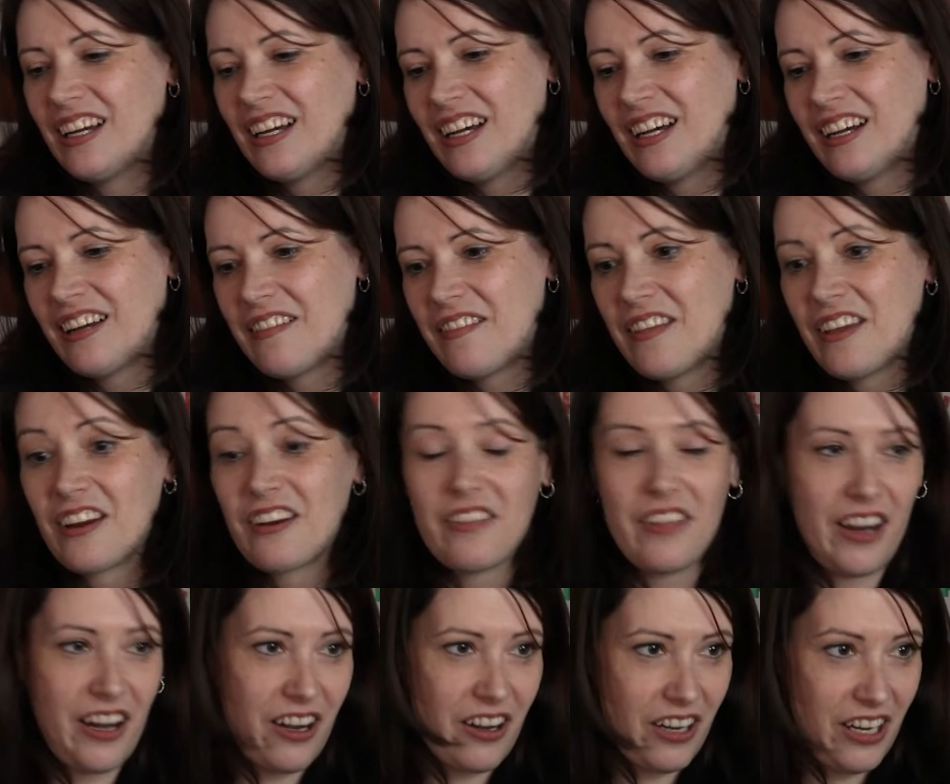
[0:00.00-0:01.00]
uh,
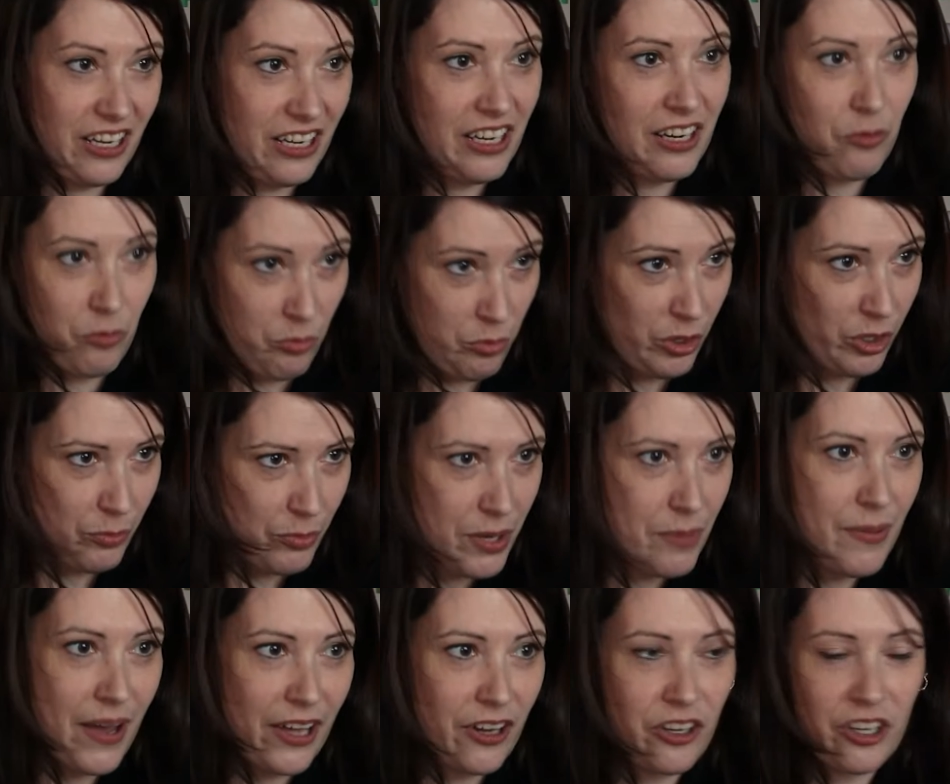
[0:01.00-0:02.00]
are there, it, it, will
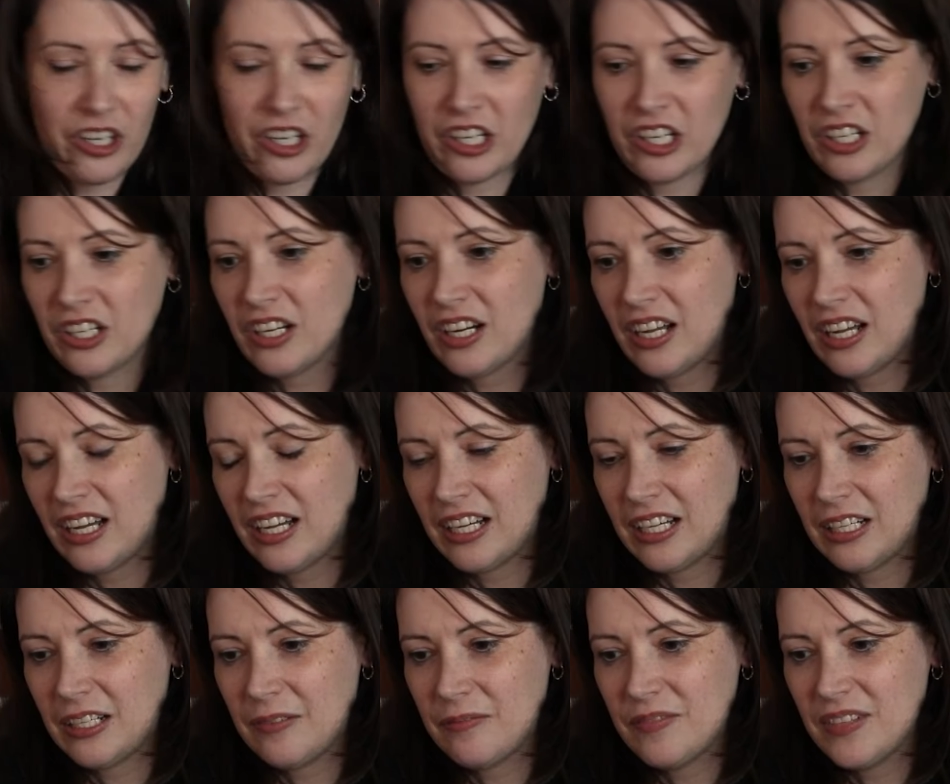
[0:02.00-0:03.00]
be better,
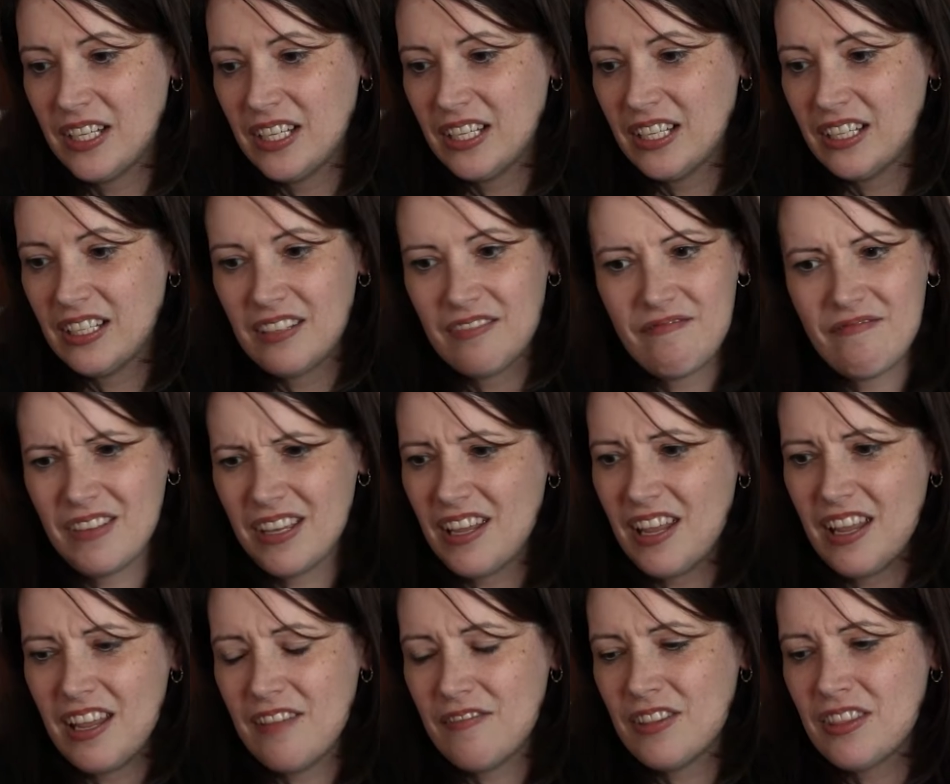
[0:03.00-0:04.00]
um,
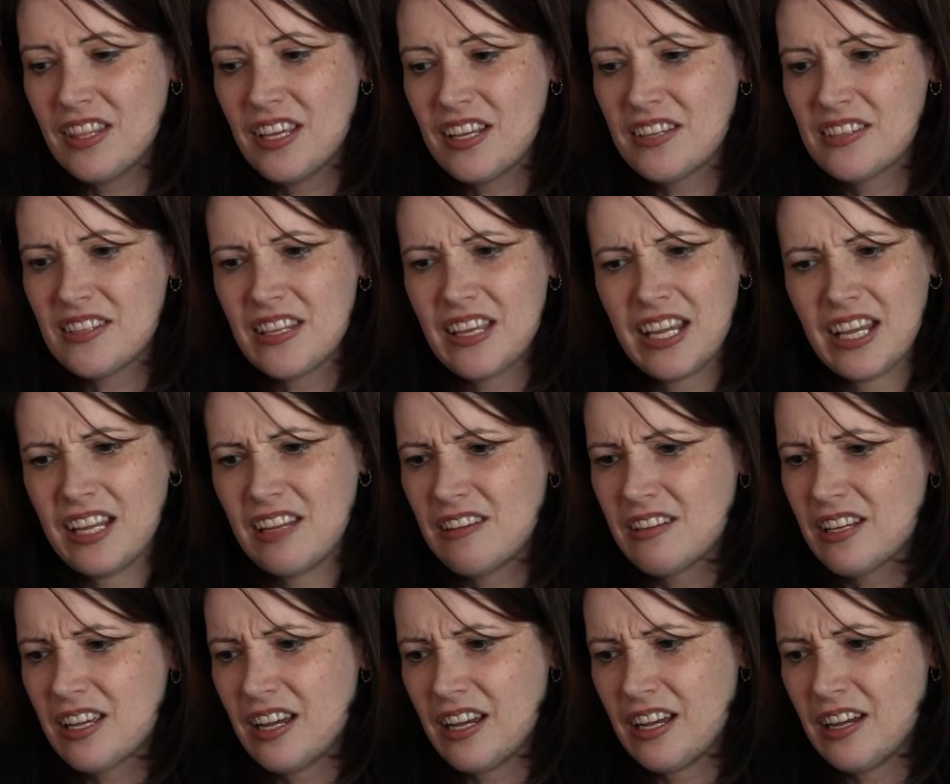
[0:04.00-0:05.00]
even things
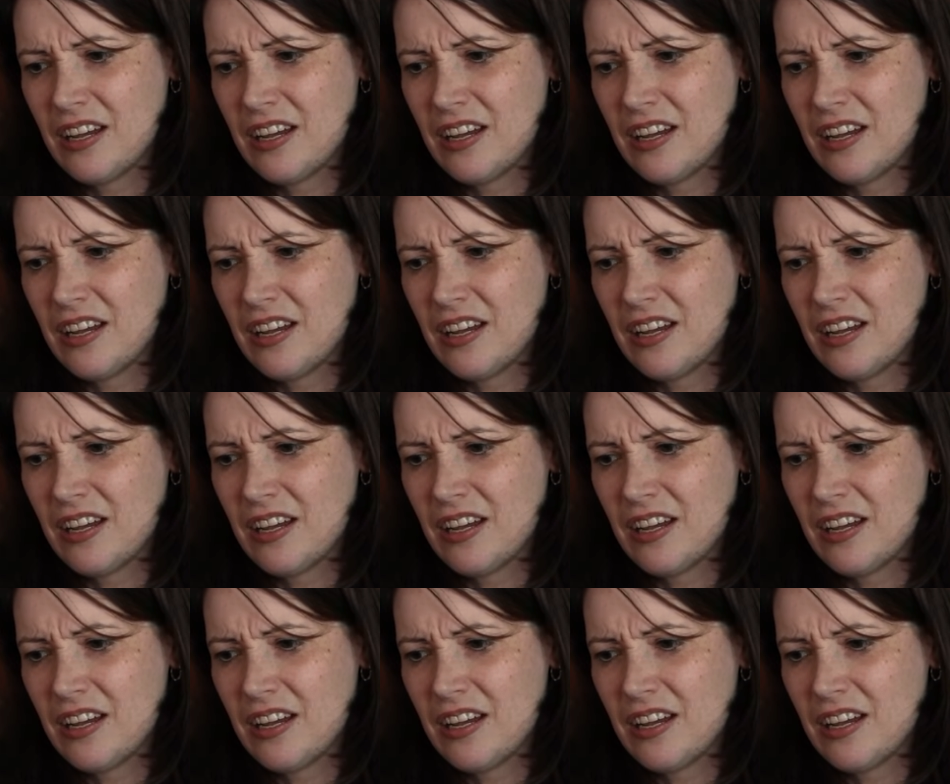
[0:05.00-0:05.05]
like,